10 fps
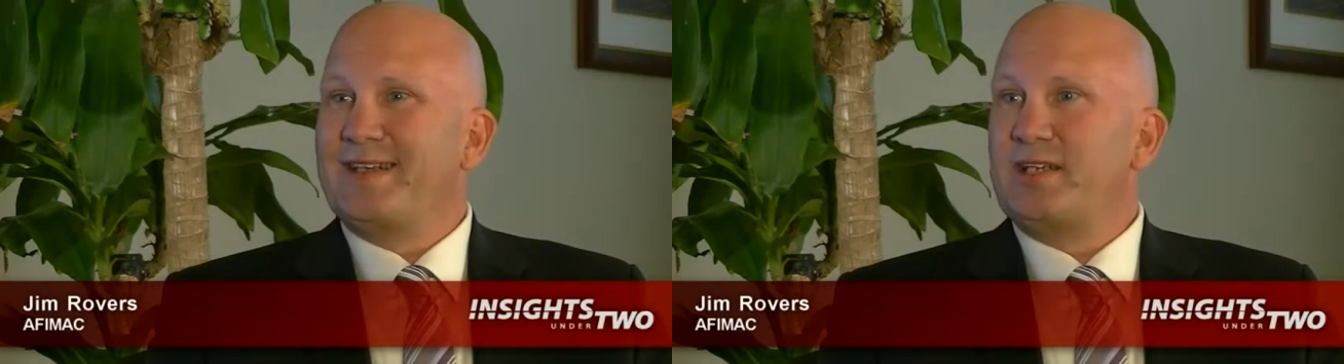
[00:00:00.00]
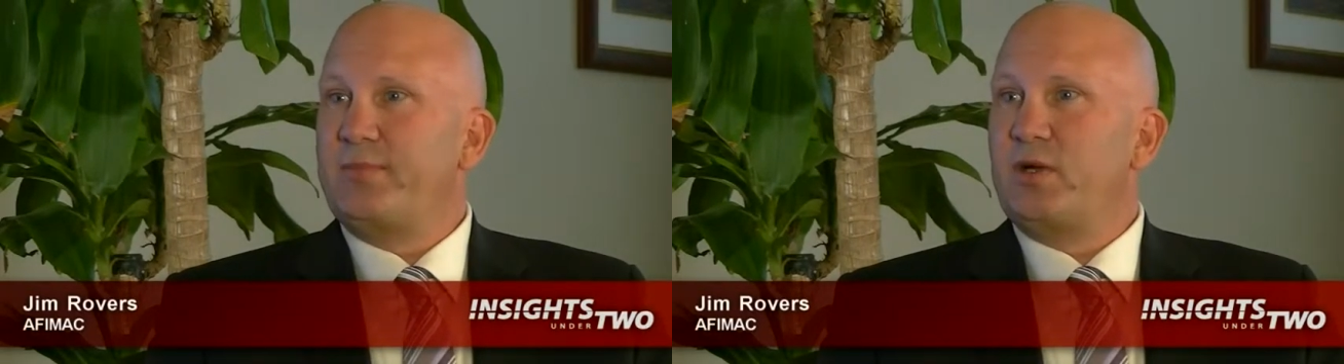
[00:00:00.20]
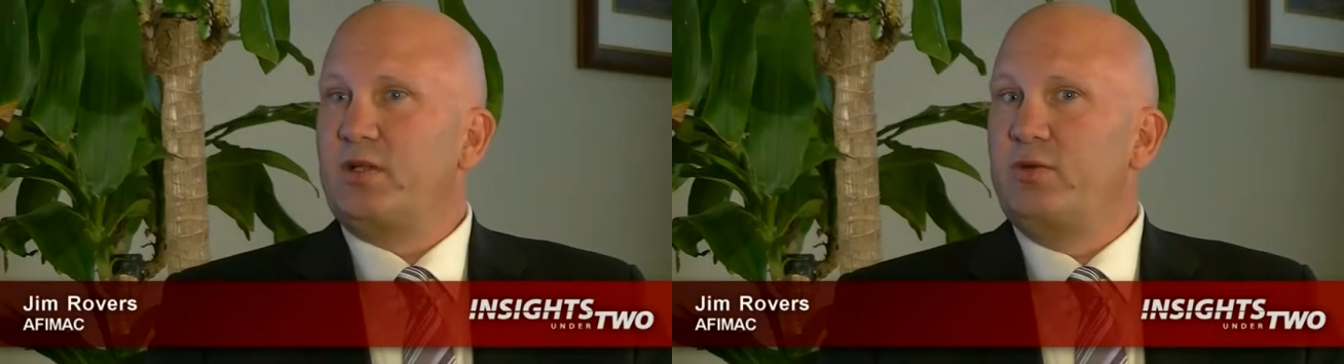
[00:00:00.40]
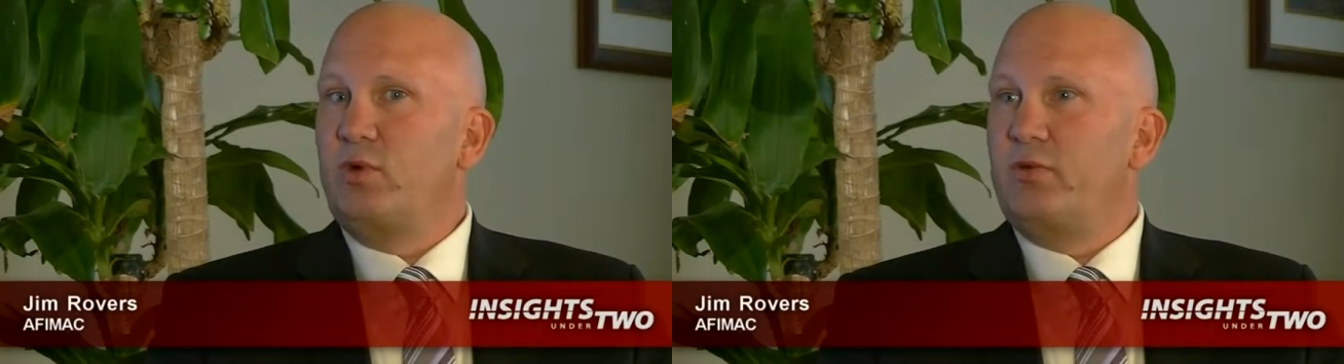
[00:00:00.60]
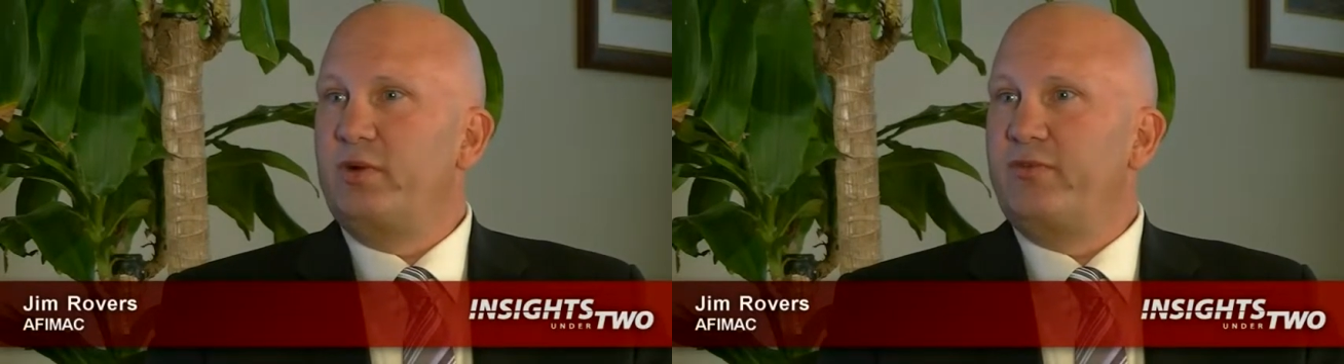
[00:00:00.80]
Typically
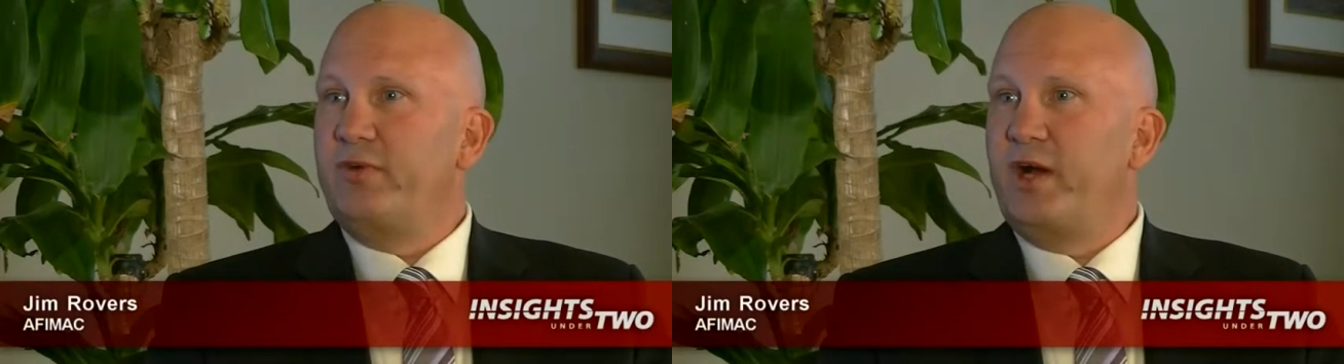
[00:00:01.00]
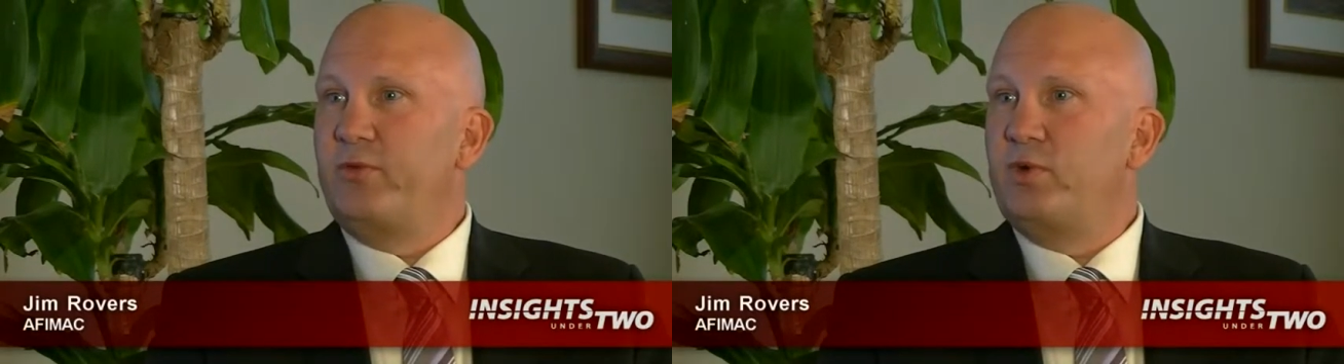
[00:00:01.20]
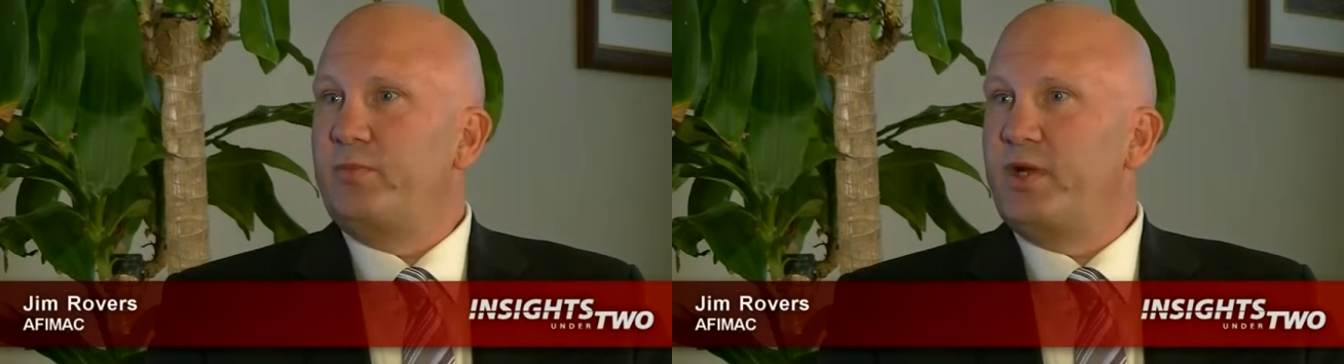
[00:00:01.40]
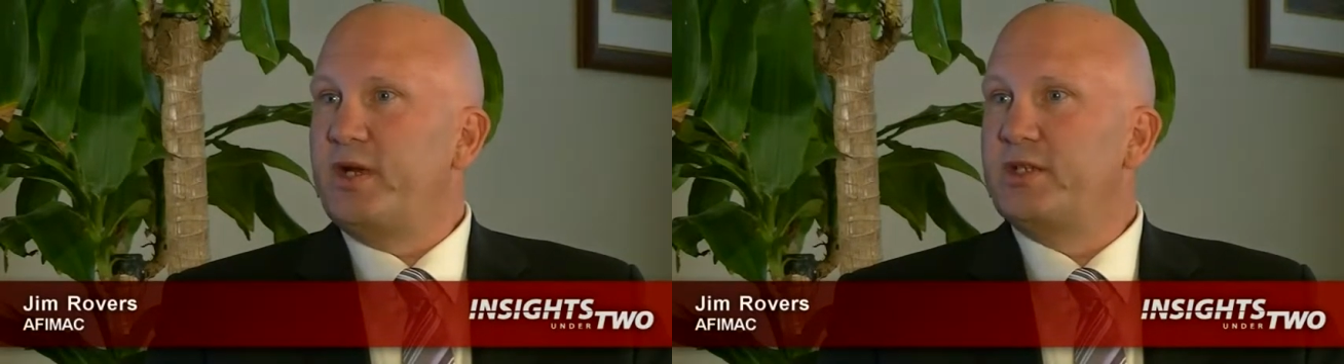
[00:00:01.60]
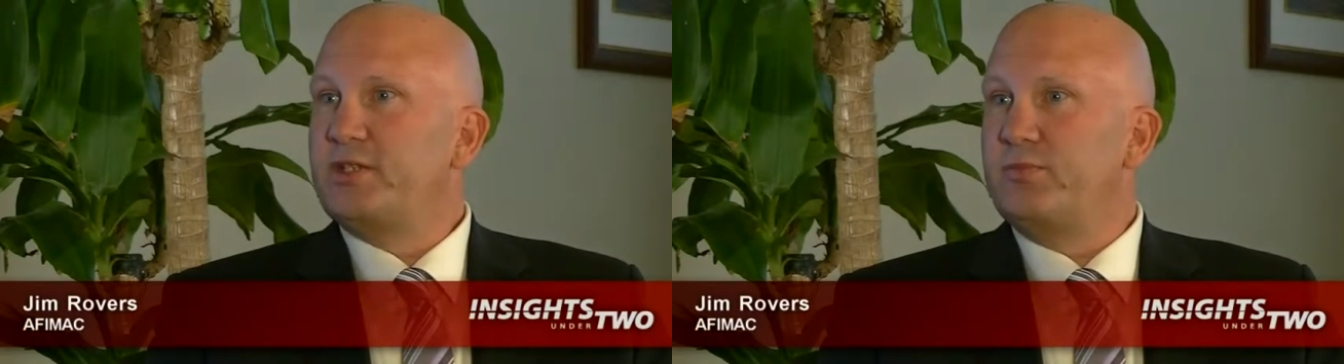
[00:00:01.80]
what we found when
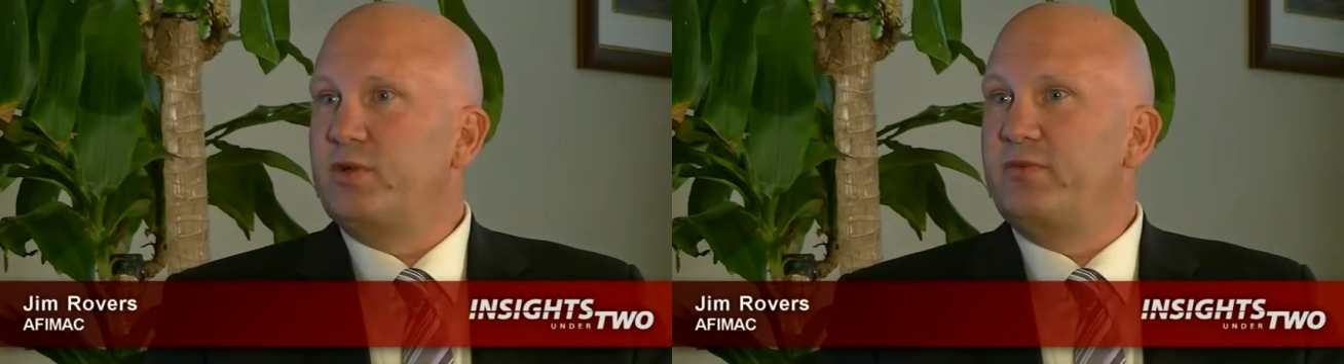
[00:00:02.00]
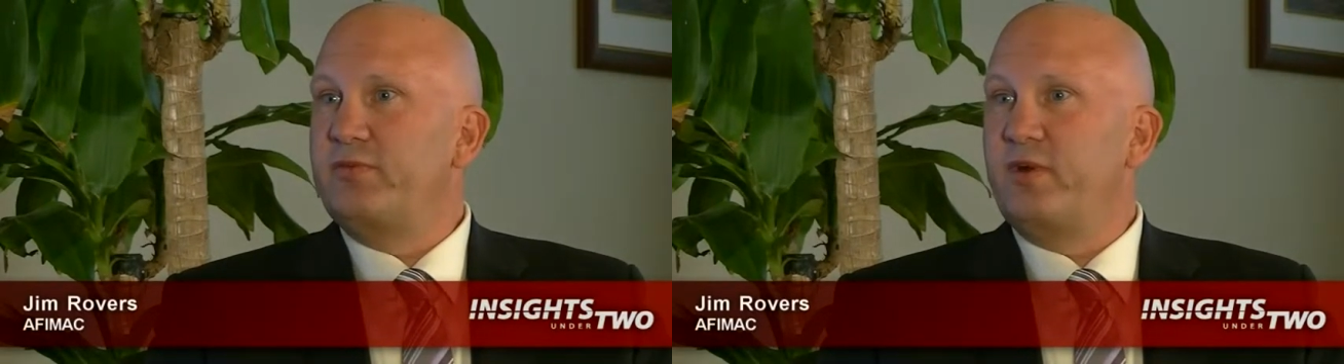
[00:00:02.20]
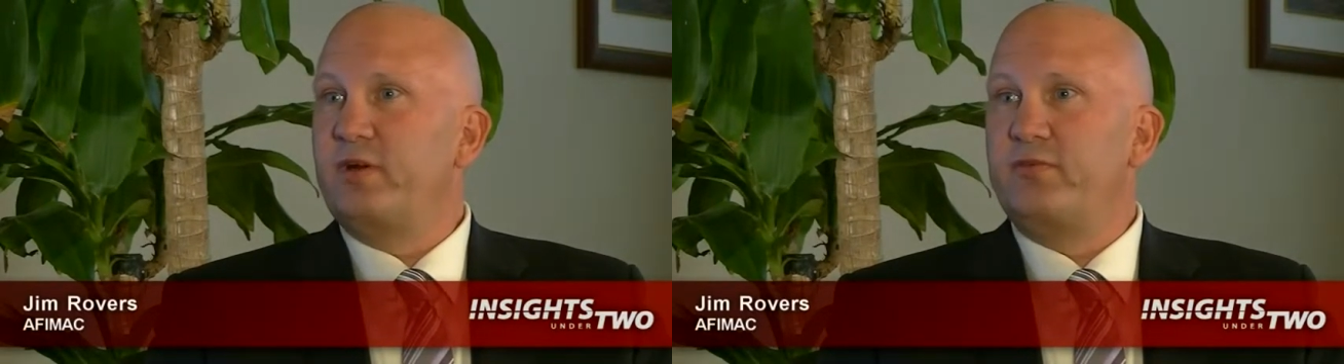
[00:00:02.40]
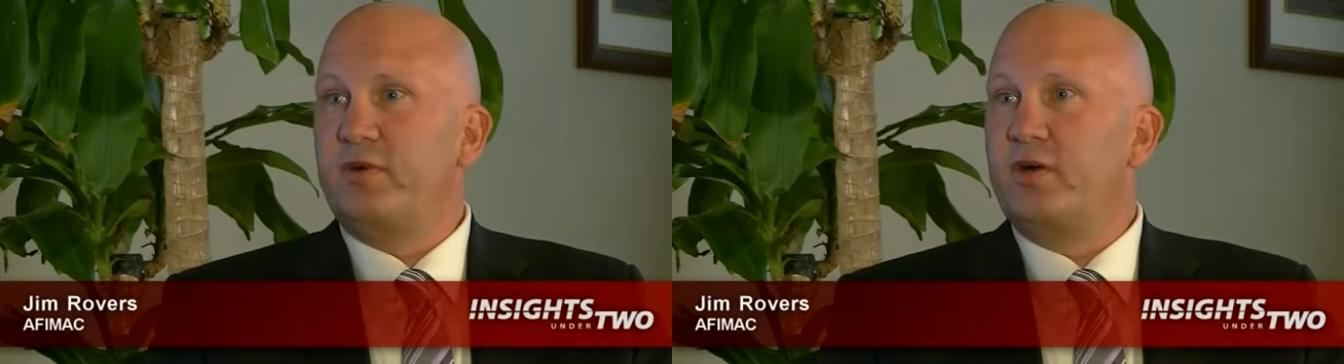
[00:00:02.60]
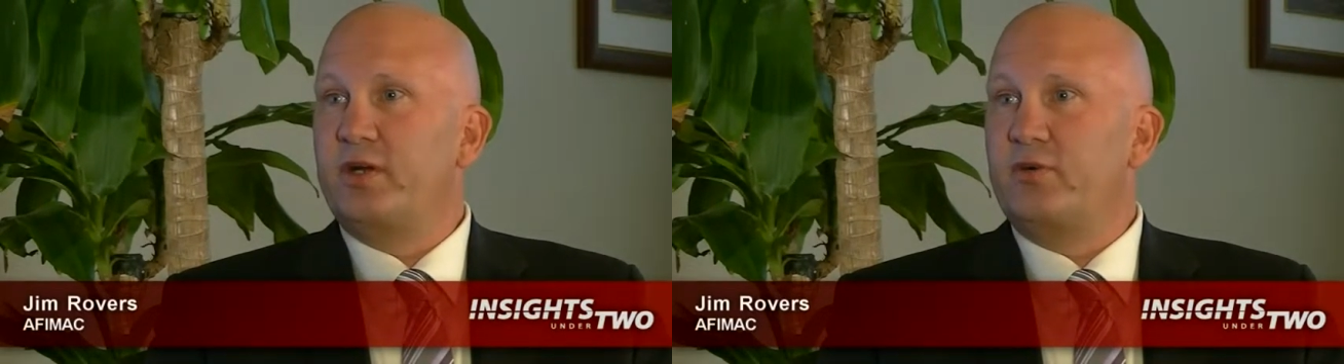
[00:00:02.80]
pickets have been very,
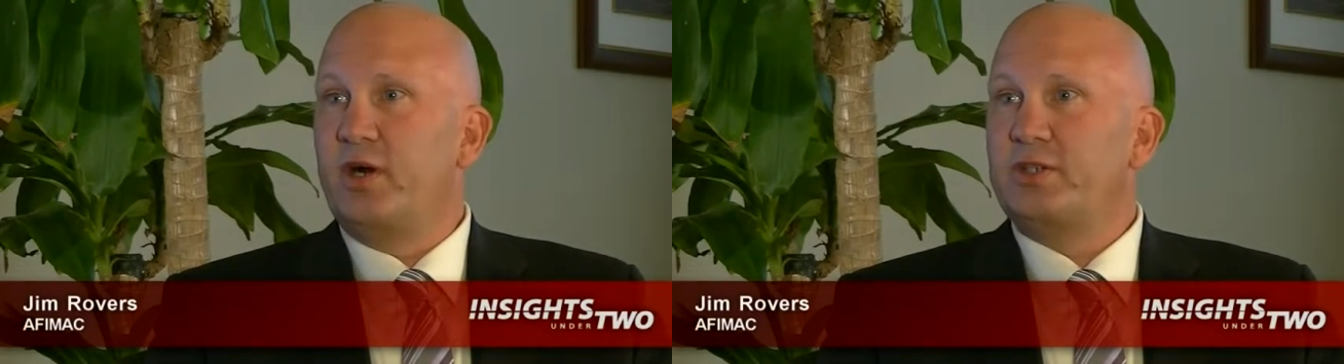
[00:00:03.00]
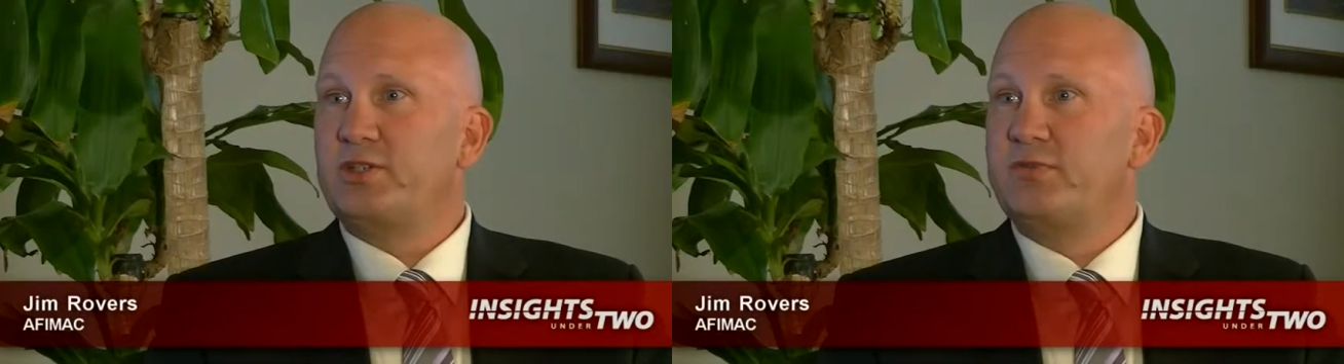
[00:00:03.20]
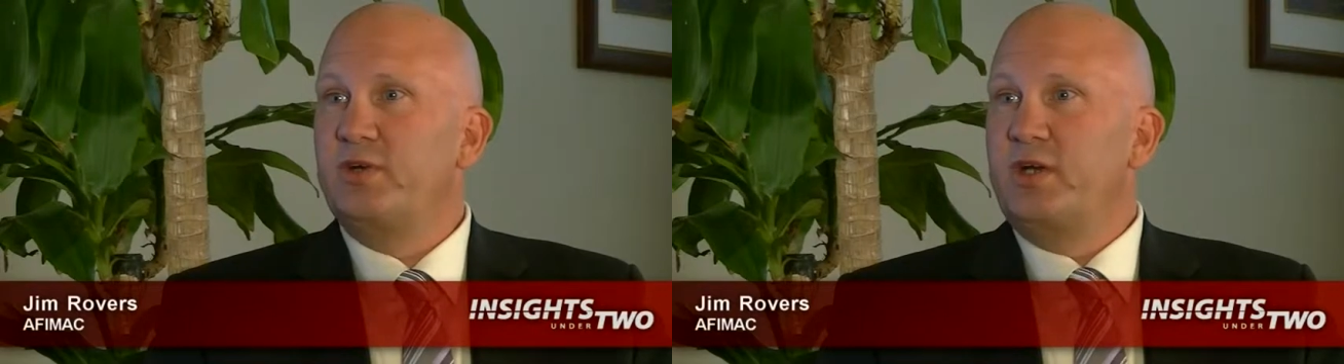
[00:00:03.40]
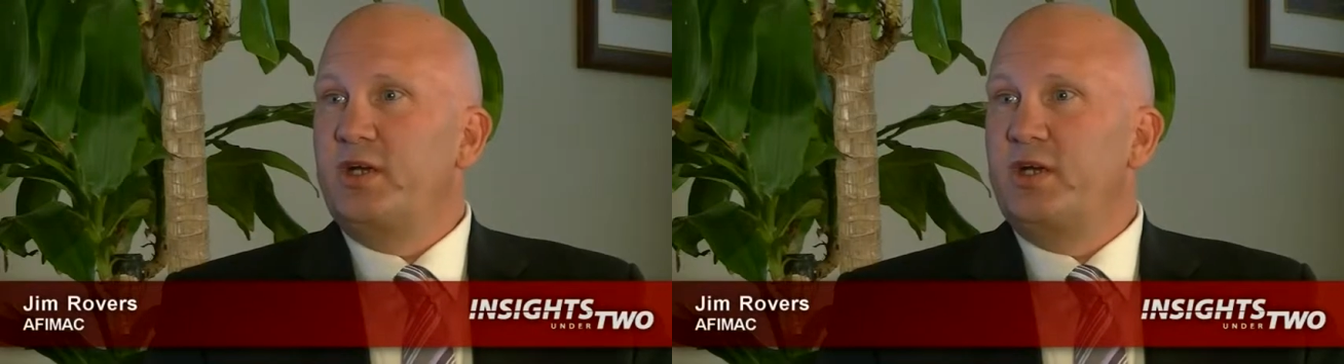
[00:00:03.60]
very aggressive